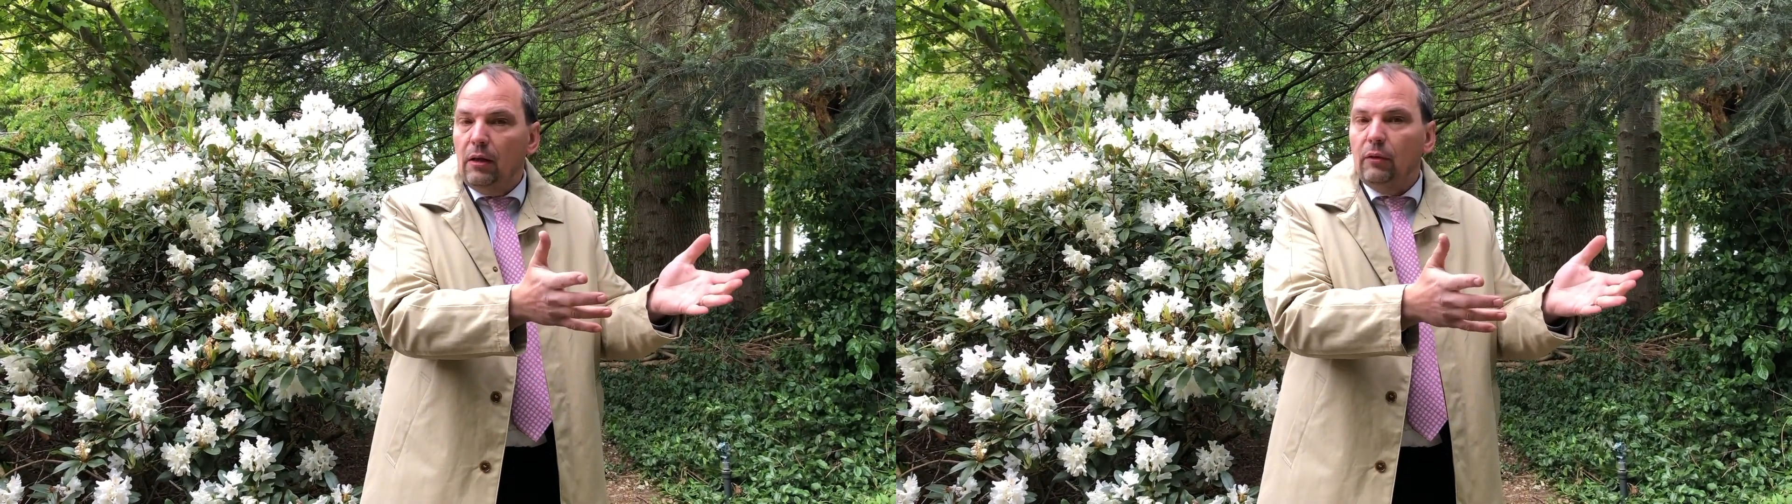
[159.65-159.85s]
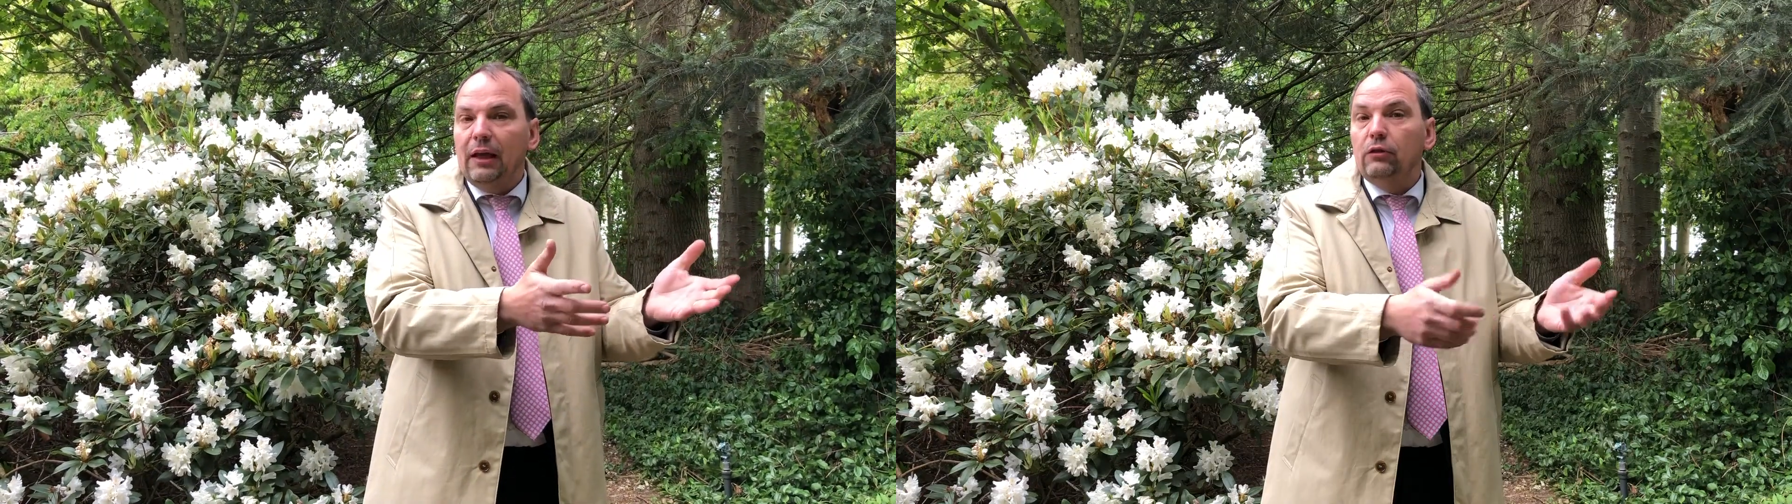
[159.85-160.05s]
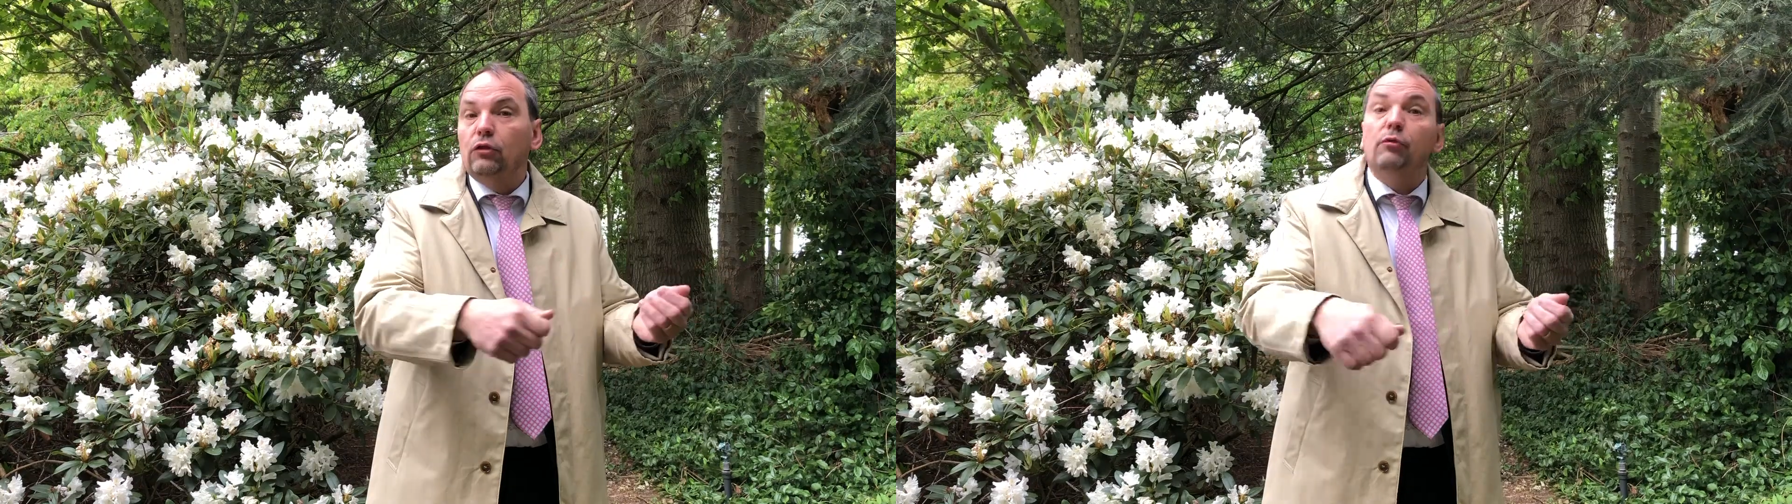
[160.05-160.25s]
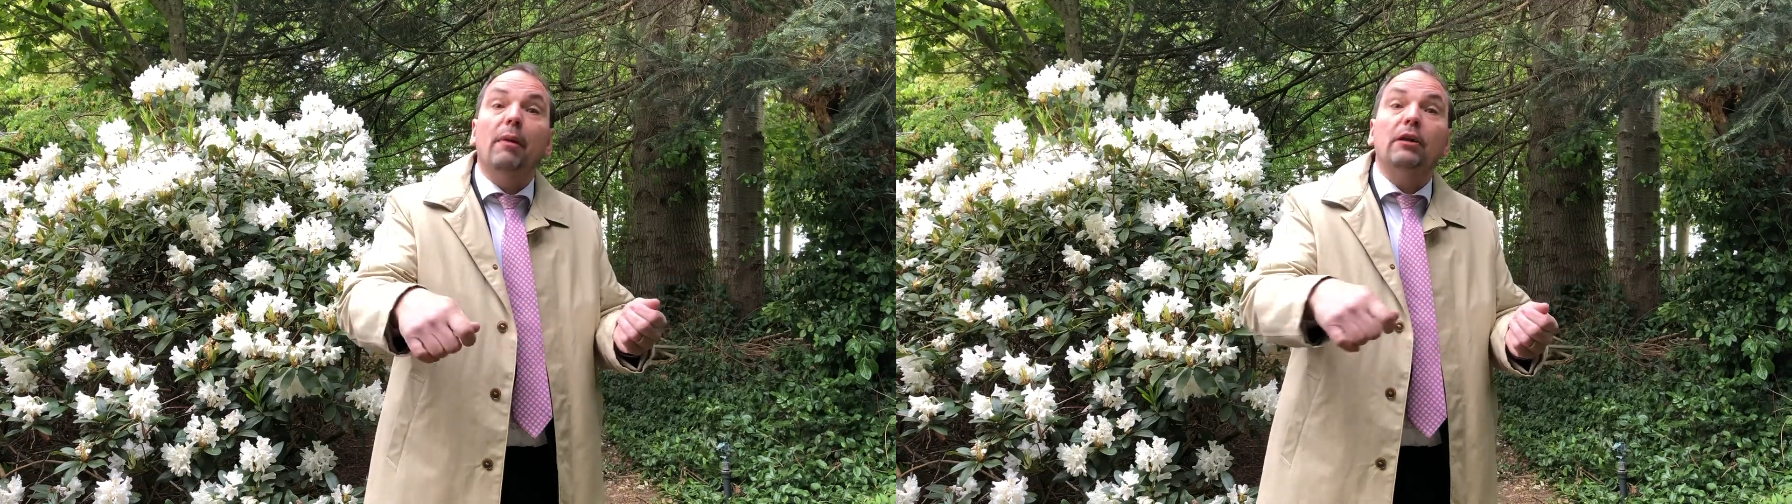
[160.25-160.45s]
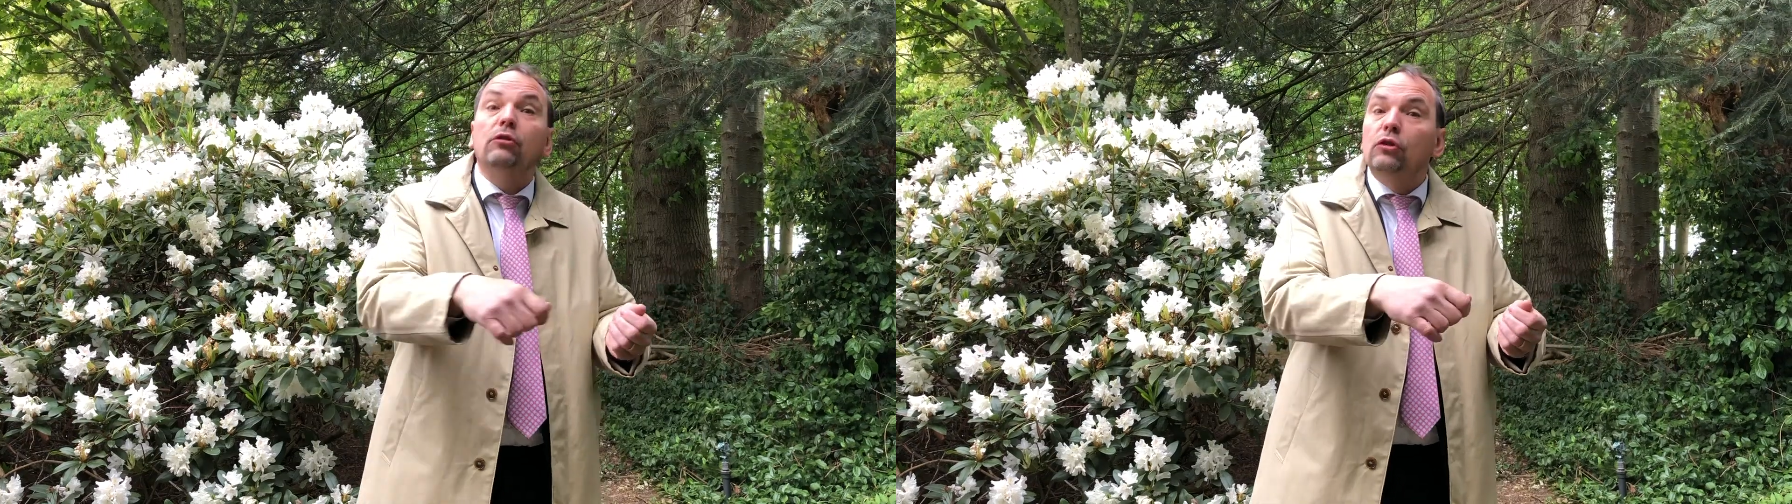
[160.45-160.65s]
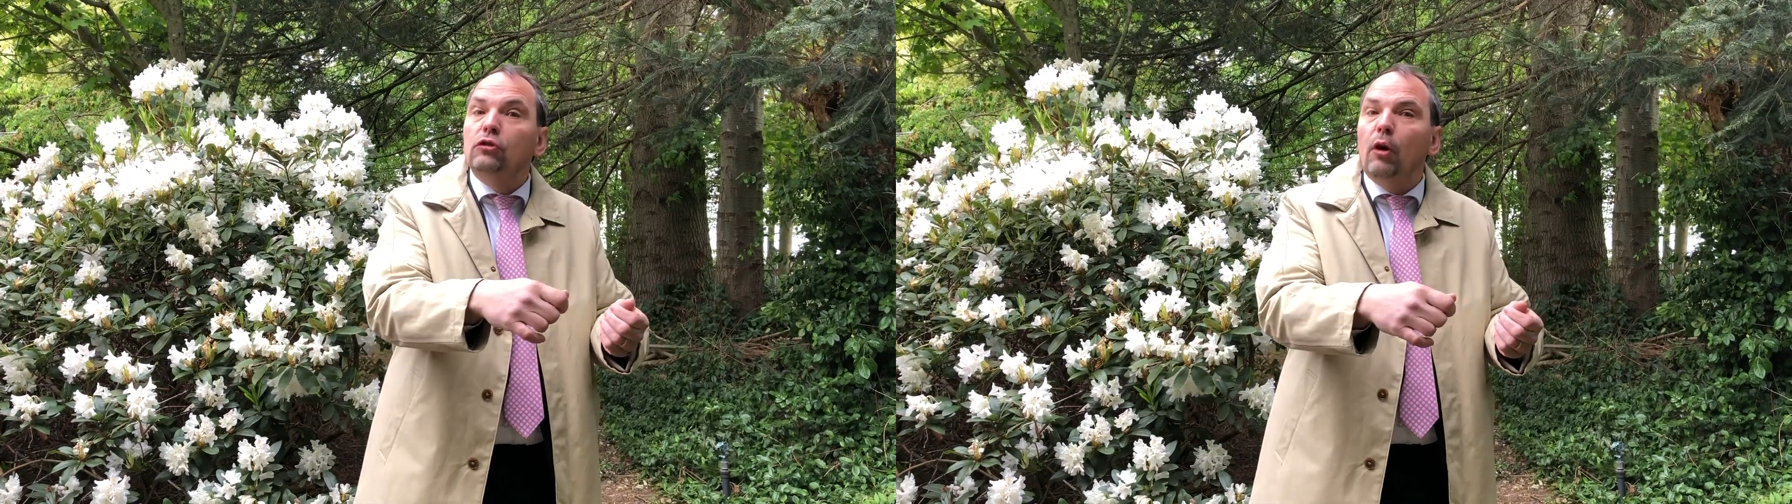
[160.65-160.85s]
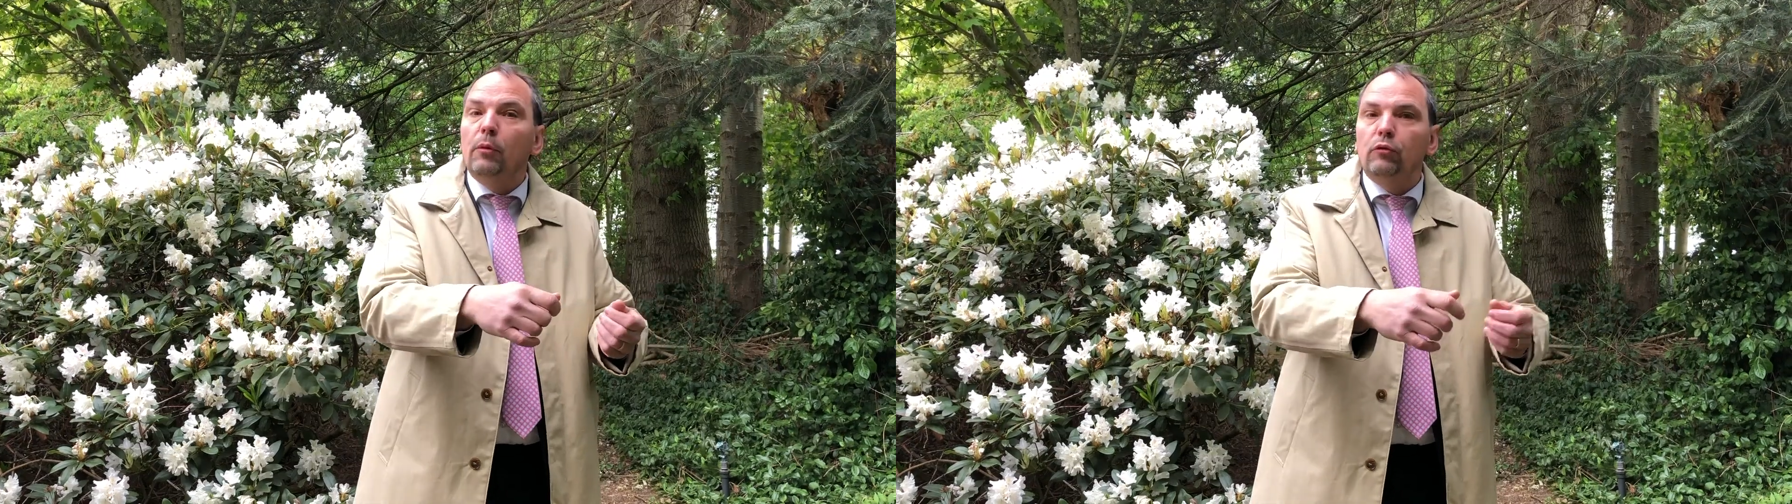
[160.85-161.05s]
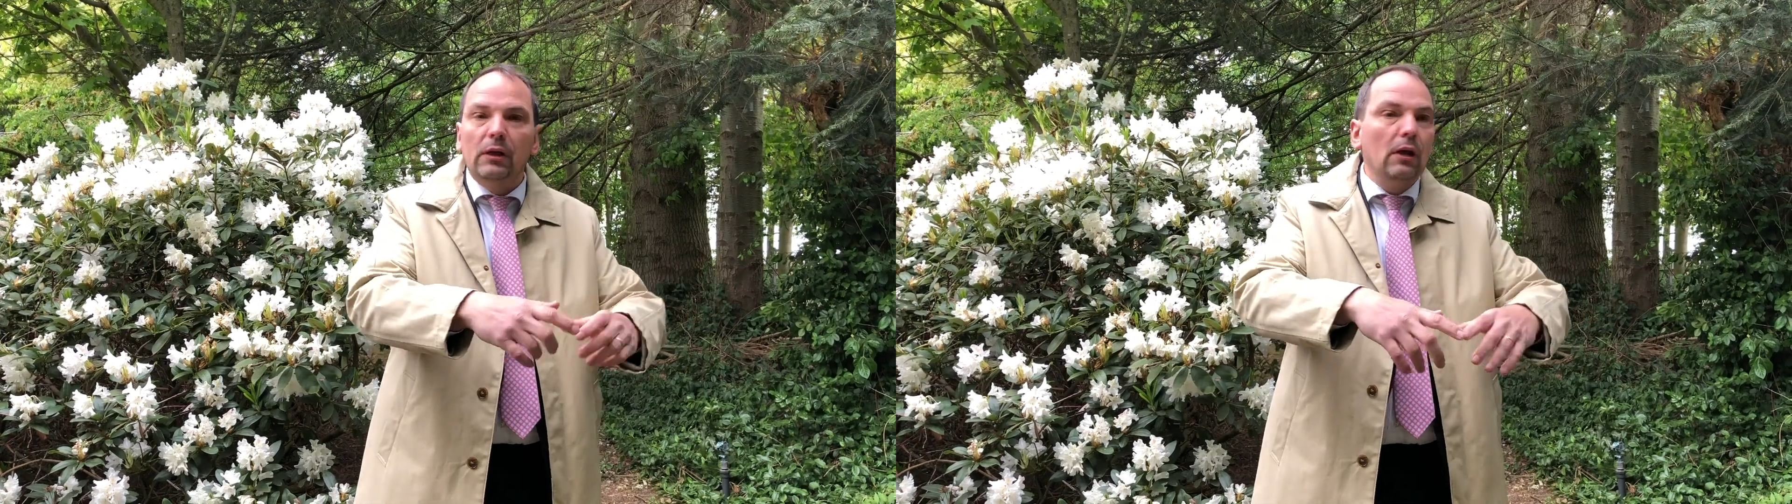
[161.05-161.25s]
We can just measure the
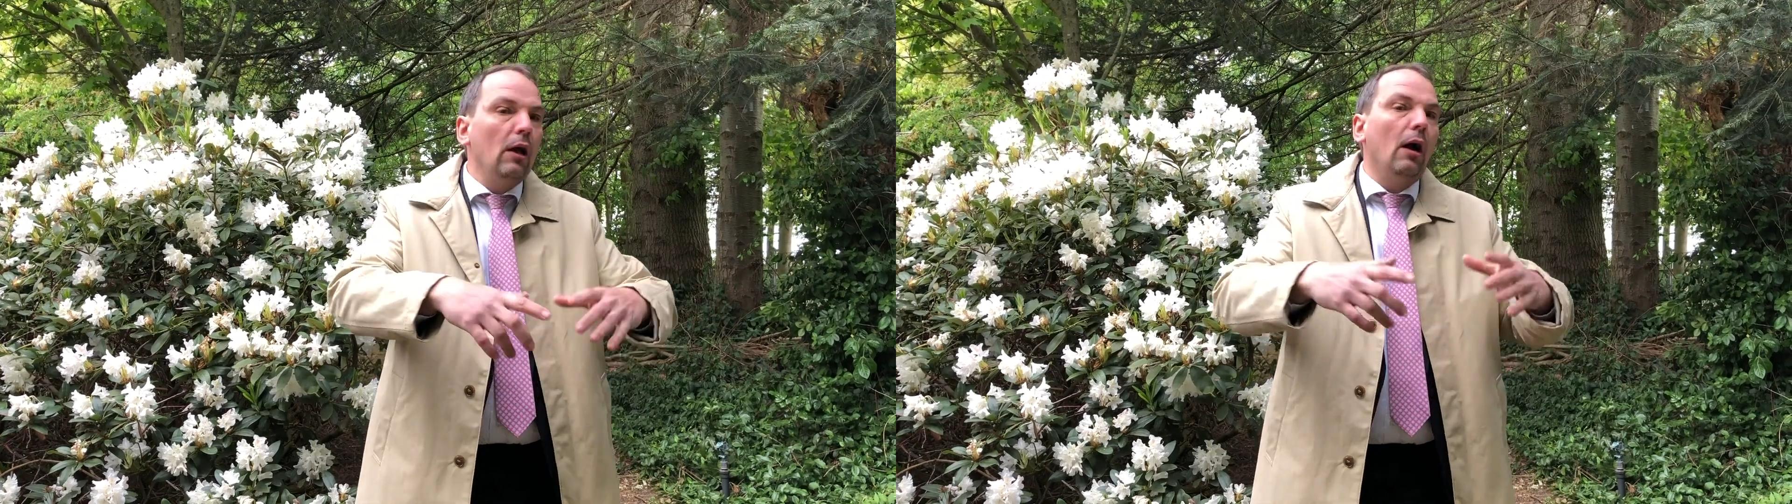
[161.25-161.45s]
geometry,